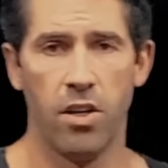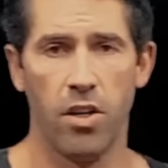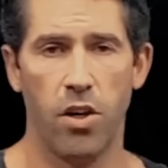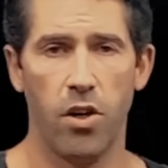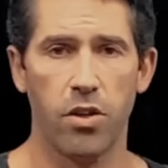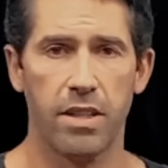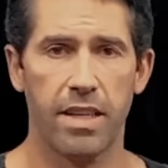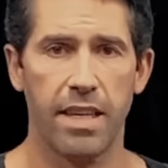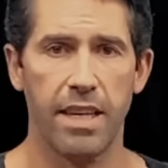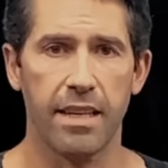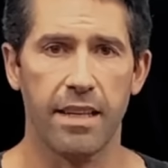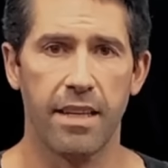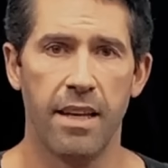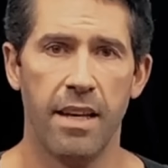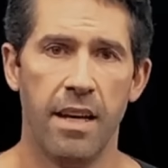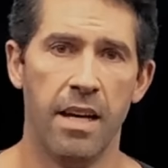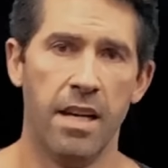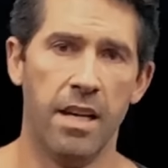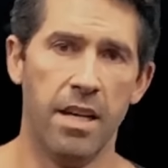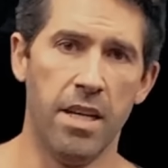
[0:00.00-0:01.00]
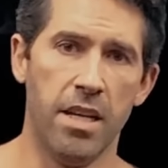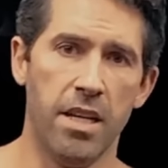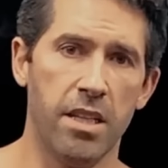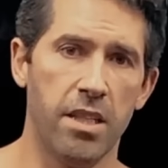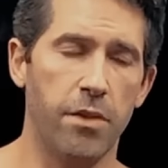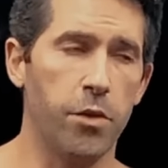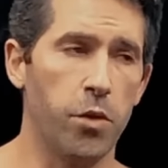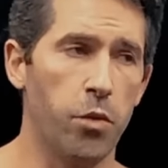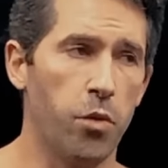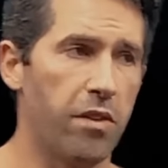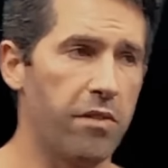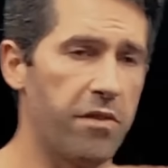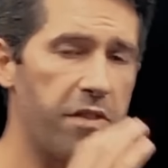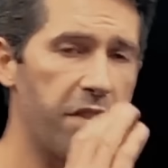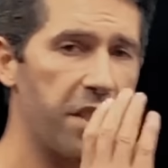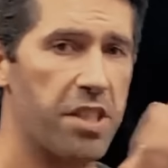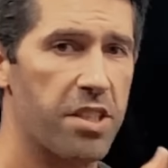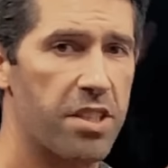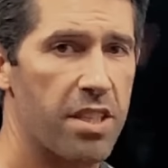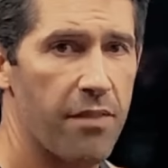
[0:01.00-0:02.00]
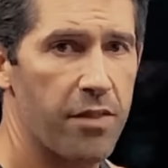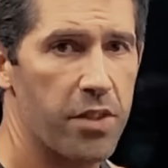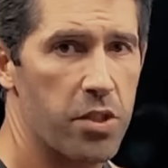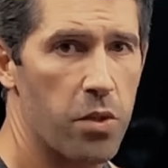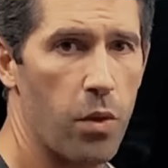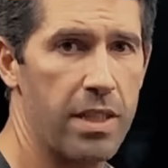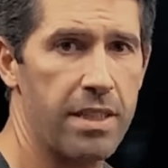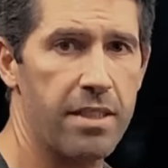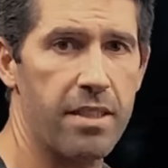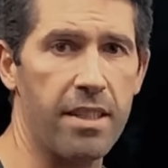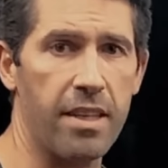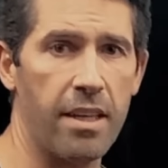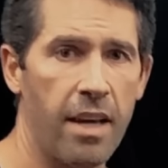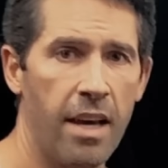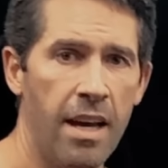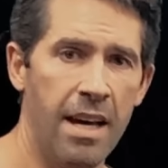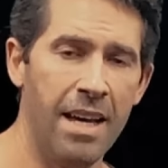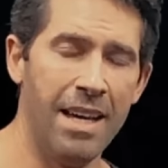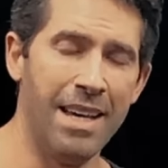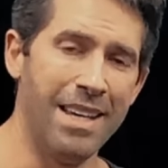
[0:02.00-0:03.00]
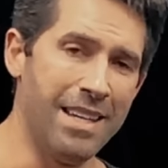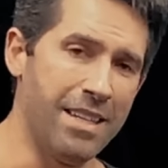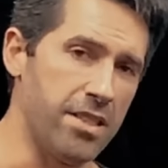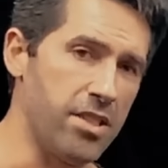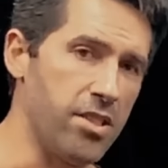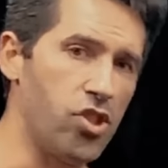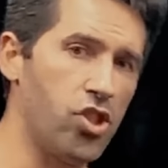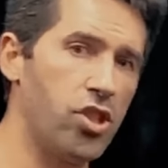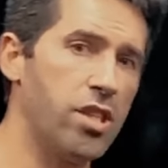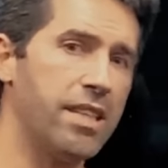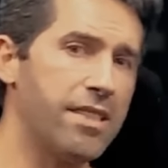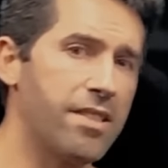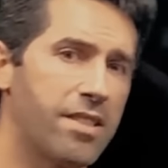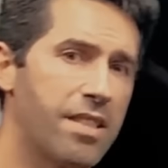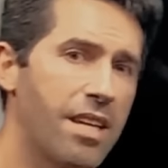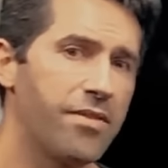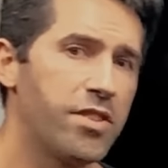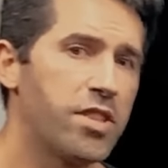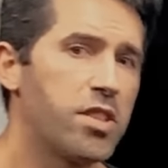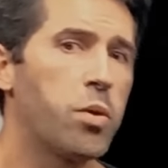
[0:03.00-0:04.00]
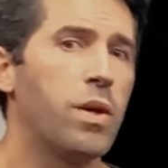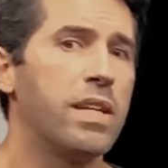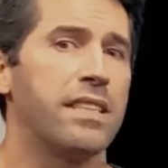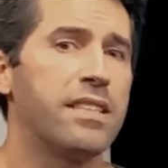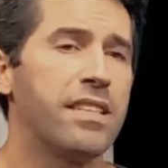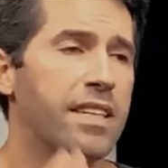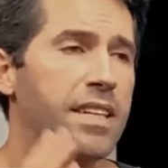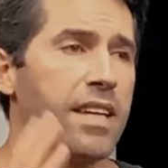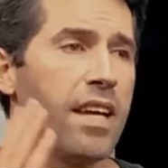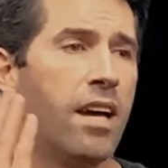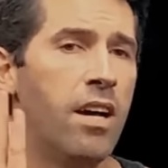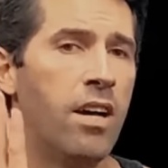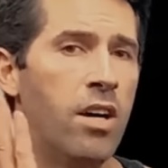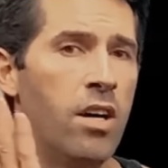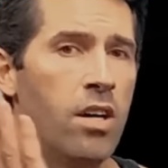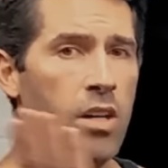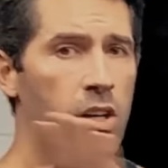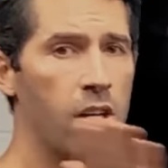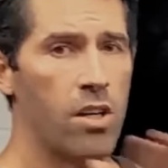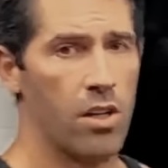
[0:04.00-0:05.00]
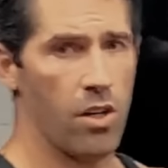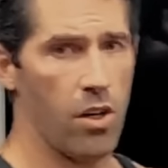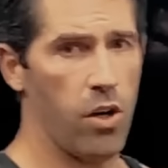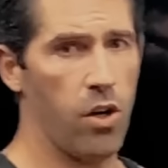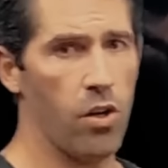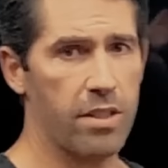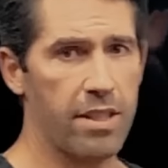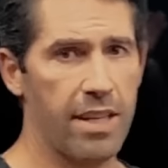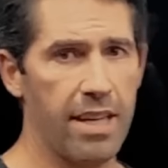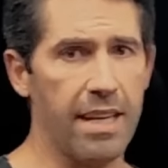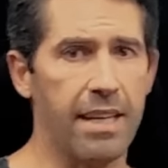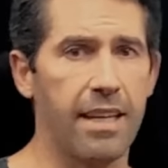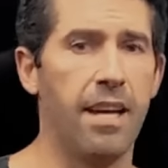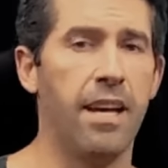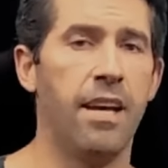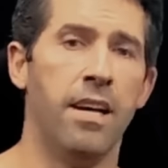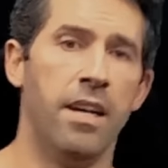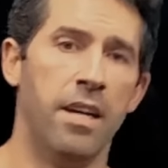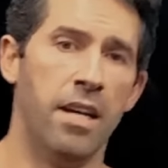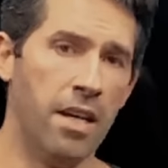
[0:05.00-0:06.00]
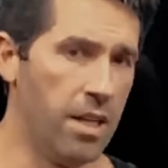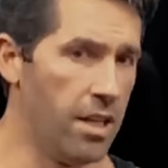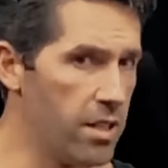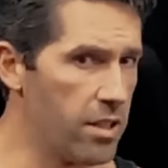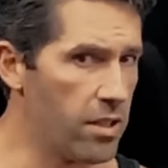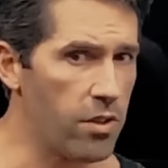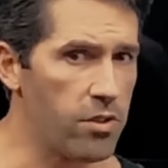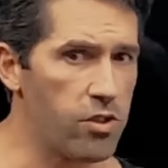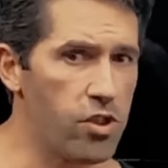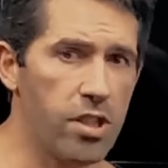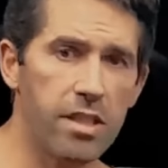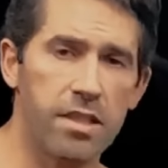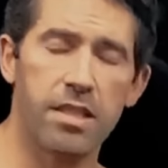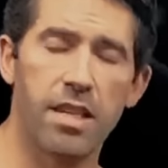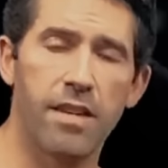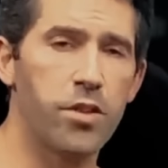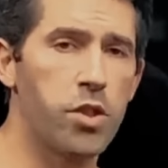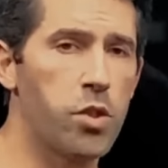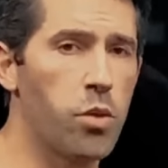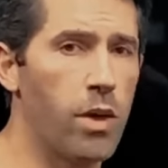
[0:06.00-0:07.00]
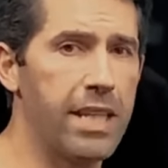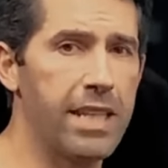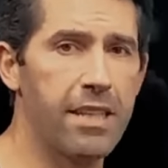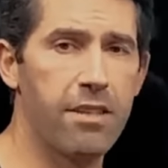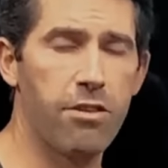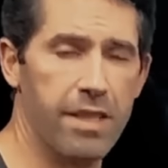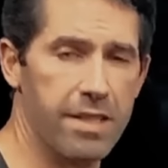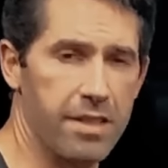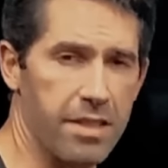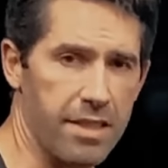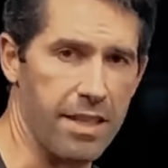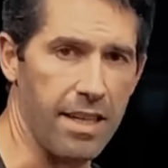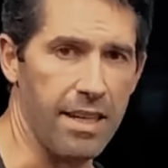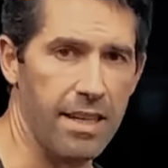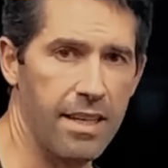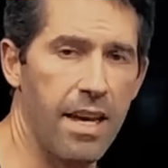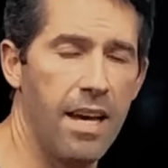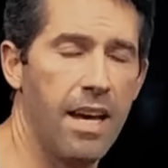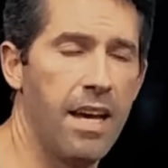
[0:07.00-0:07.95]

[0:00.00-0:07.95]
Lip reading: hook kick that we want for this 720. It's a cheap 720 hook kick, not cheap 720 crescent kick,